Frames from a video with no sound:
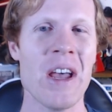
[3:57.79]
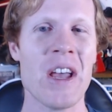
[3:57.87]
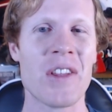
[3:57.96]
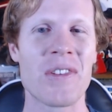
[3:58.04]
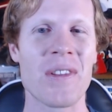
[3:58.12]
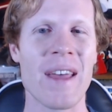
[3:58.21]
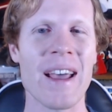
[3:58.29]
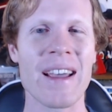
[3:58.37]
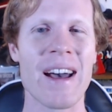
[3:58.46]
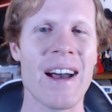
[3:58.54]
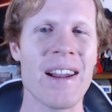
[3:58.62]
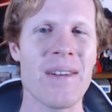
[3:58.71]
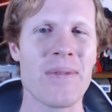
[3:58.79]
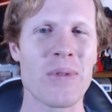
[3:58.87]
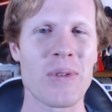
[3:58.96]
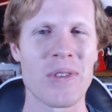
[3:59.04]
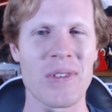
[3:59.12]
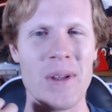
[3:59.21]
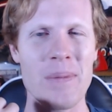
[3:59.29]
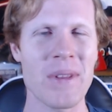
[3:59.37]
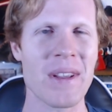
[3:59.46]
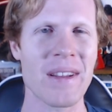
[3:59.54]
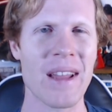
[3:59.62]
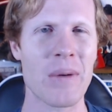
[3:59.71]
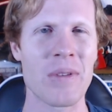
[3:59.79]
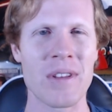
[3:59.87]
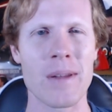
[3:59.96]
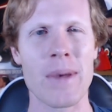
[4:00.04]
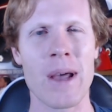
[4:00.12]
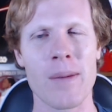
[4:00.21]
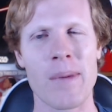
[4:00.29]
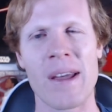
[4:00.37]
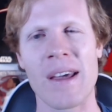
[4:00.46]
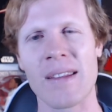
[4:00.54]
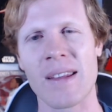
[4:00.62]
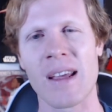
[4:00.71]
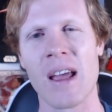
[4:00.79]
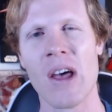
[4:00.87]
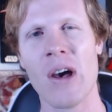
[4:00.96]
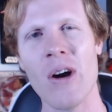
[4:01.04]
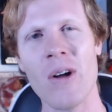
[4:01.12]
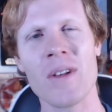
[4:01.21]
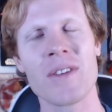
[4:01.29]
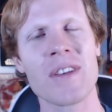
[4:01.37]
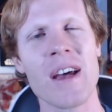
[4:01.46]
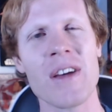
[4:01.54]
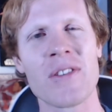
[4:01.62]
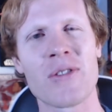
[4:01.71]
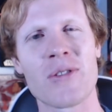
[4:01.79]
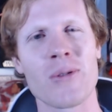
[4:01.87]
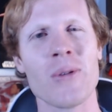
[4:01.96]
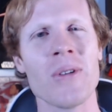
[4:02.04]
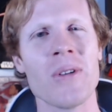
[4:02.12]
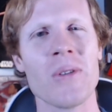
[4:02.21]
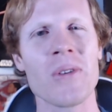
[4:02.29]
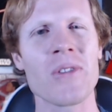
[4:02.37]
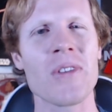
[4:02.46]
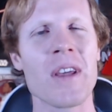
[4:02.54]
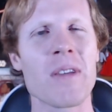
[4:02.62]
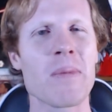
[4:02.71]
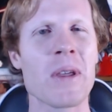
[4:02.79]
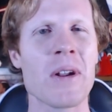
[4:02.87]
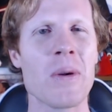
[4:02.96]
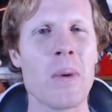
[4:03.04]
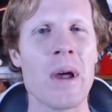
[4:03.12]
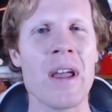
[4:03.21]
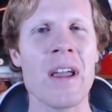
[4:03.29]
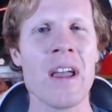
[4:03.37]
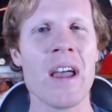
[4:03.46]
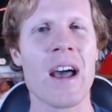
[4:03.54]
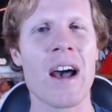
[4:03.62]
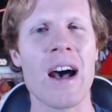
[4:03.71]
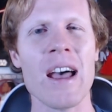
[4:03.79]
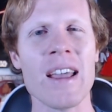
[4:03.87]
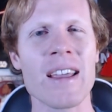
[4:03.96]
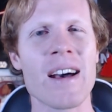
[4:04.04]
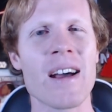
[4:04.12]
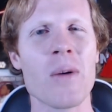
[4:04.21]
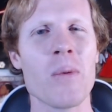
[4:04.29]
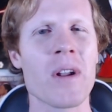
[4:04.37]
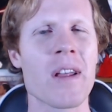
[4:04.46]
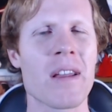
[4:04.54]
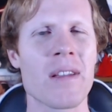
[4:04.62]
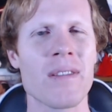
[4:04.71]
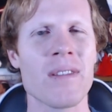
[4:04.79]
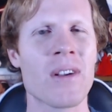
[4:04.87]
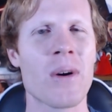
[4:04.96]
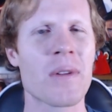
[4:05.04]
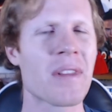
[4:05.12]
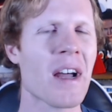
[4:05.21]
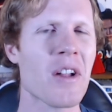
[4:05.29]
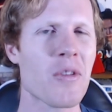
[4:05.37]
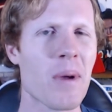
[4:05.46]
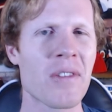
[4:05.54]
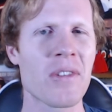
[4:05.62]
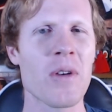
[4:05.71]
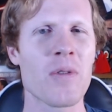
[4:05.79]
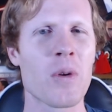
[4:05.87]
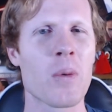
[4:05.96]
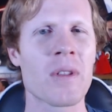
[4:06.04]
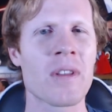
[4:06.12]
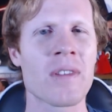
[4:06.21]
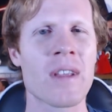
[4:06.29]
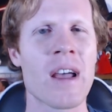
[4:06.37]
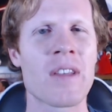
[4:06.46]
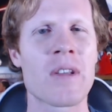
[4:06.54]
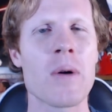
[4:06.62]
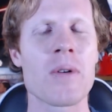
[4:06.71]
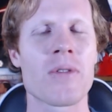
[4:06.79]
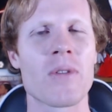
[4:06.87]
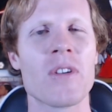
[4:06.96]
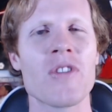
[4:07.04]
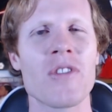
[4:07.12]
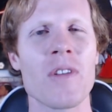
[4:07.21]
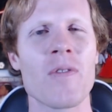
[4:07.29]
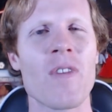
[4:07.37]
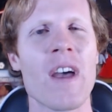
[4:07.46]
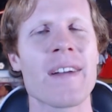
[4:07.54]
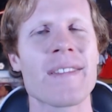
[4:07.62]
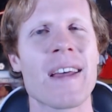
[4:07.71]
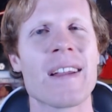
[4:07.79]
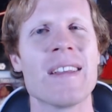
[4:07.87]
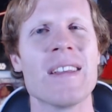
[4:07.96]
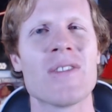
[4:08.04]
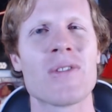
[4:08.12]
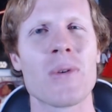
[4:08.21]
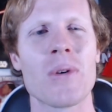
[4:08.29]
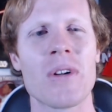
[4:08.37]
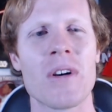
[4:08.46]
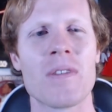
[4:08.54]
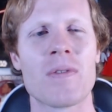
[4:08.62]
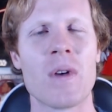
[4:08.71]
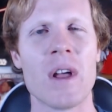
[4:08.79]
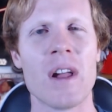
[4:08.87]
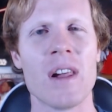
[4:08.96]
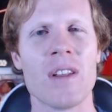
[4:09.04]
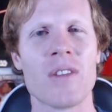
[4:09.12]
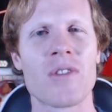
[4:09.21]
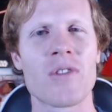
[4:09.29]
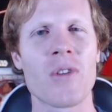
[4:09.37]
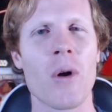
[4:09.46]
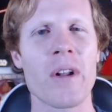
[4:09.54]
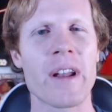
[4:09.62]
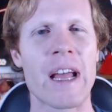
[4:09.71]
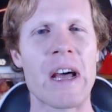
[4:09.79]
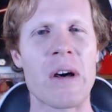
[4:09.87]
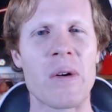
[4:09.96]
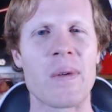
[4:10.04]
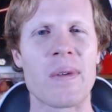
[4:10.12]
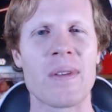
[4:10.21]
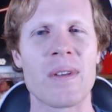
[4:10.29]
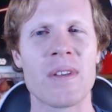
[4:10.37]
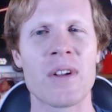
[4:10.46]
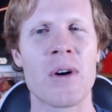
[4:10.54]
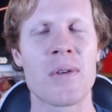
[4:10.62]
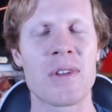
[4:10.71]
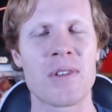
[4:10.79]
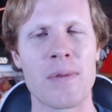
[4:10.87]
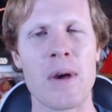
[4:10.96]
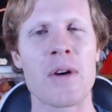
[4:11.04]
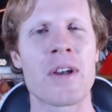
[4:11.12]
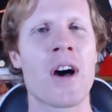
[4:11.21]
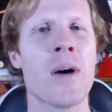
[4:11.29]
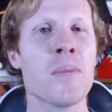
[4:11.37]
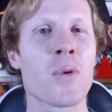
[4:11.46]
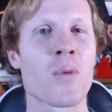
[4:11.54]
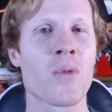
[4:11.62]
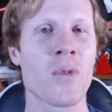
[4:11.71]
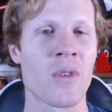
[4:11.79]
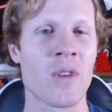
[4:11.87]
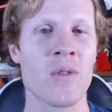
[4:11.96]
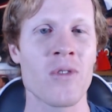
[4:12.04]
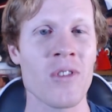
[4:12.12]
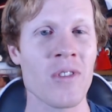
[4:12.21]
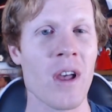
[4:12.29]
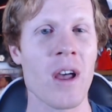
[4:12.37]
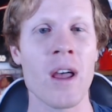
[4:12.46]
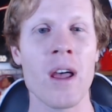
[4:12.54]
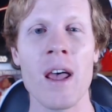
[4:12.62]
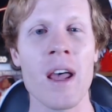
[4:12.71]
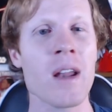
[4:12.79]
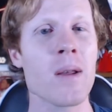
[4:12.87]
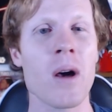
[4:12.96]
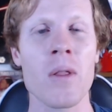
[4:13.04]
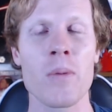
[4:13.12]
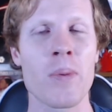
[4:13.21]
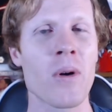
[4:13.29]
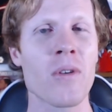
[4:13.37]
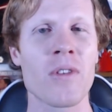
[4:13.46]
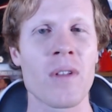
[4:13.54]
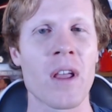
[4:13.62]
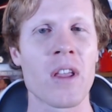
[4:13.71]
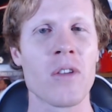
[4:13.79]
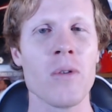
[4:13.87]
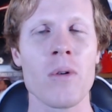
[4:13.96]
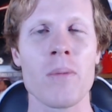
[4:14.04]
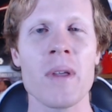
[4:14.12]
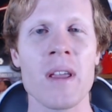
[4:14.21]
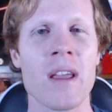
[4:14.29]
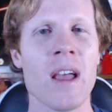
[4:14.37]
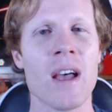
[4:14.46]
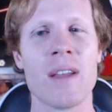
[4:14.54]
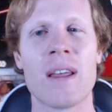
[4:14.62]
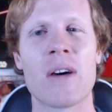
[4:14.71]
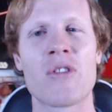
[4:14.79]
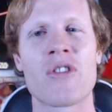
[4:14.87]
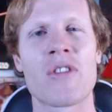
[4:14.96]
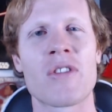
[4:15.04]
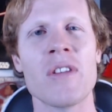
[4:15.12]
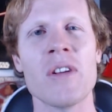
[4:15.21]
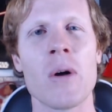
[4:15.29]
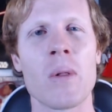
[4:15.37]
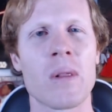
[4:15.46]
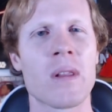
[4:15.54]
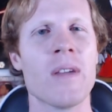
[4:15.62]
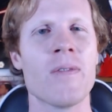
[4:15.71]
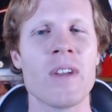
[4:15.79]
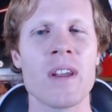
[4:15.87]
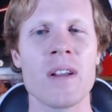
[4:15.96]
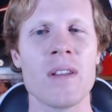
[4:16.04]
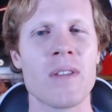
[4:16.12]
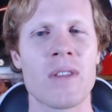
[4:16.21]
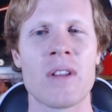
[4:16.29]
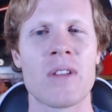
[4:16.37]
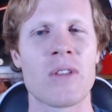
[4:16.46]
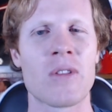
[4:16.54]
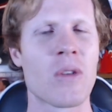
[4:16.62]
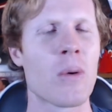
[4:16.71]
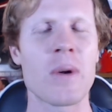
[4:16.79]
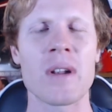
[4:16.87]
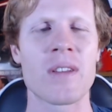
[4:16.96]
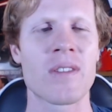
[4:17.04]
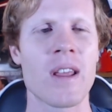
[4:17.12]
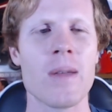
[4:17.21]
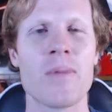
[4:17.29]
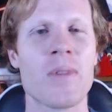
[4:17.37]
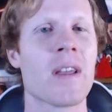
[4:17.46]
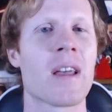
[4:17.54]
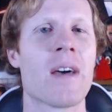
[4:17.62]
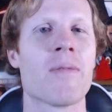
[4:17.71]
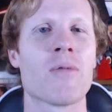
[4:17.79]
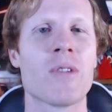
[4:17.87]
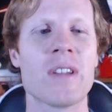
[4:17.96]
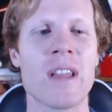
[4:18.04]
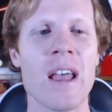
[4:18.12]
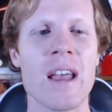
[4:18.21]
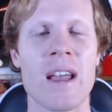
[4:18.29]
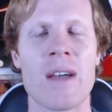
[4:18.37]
So that kind of was something that was in the back of head, like, oh, this guy sort of looks like me in a way. I kind of want to, you know, attach myself to what this guy's going through. And just the fact that he sort of started out, you know, these very humble roots. He's just any other person like you or me that was just, you know, living, doing the same thing every day.